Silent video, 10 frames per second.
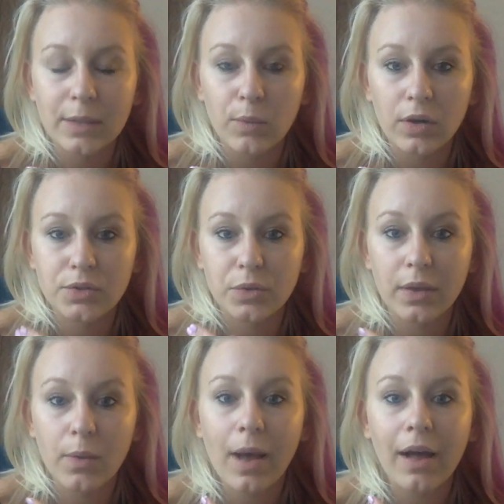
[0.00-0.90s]
It works
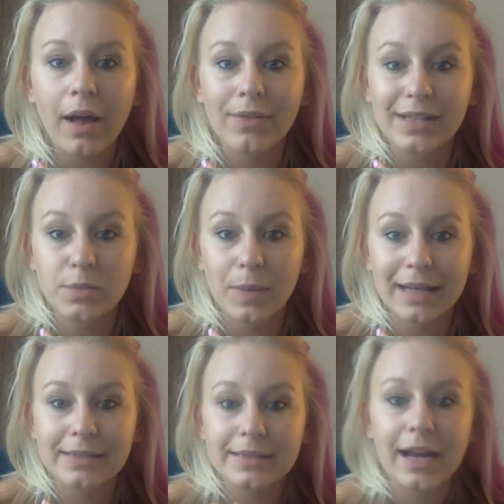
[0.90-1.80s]
really well, and that's why
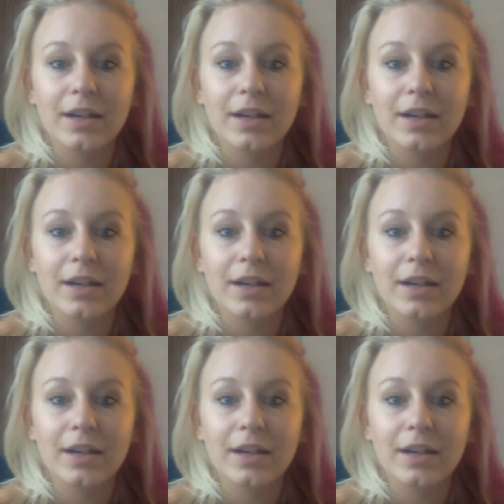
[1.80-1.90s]
it's there,